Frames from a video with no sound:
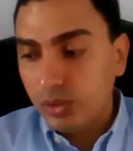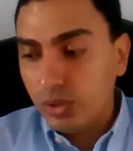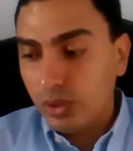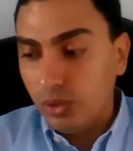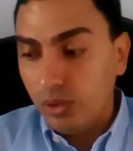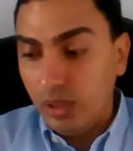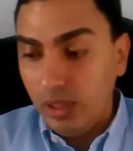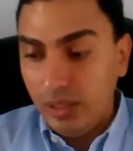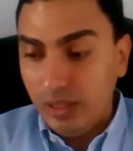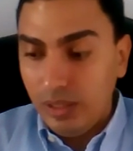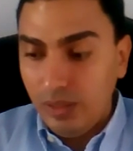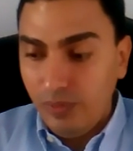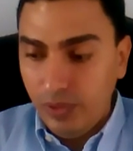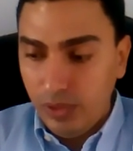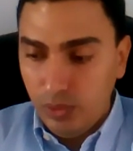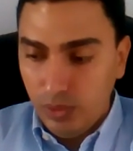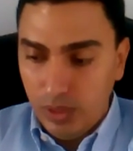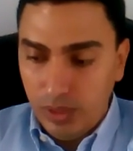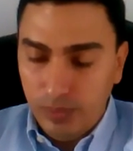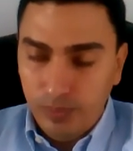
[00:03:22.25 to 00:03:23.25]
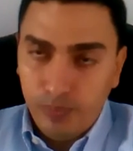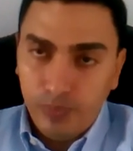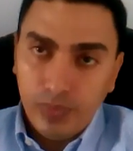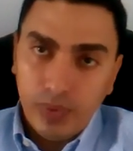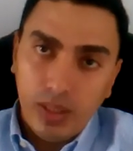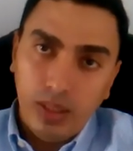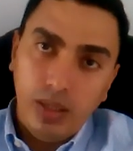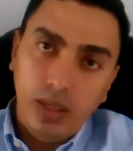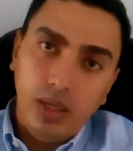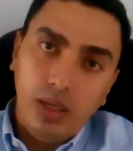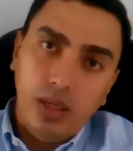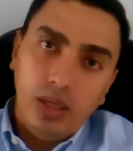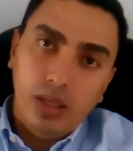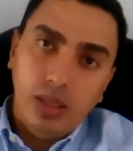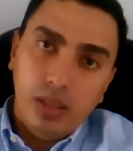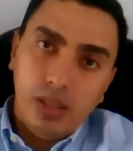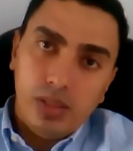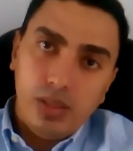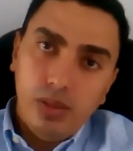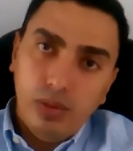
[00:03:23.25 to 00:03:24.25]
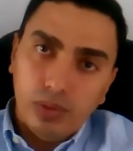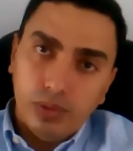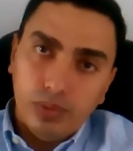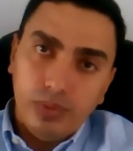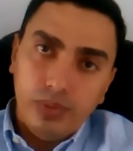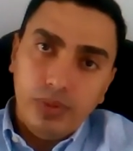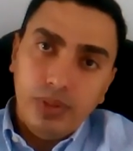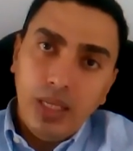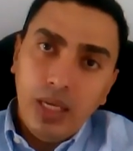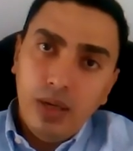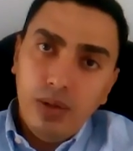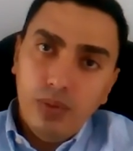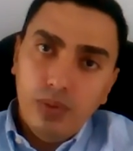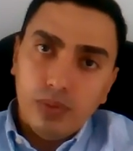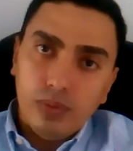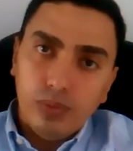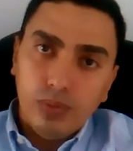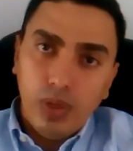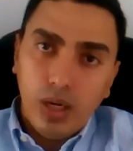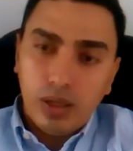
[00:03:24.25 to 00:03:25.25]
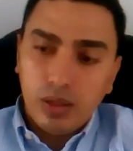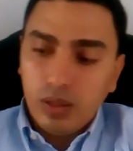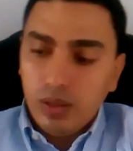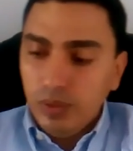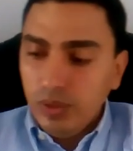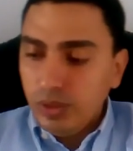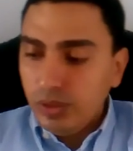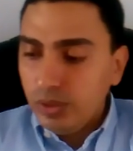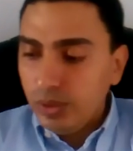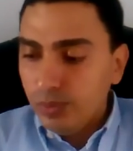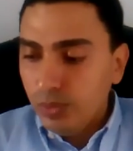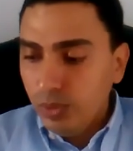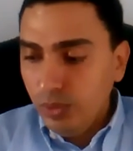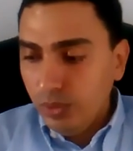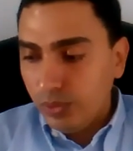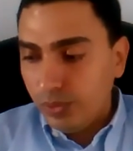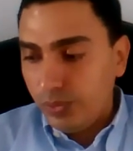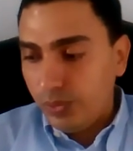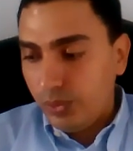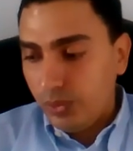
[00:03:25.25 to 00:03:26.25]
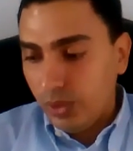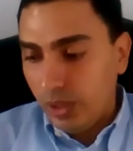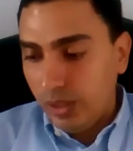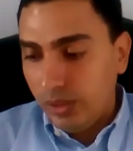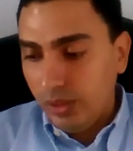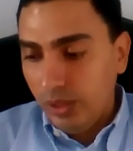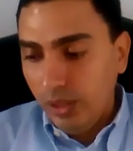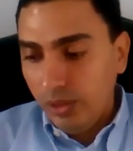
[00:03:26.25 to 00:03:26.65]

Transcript: control individually. So now we are going to move to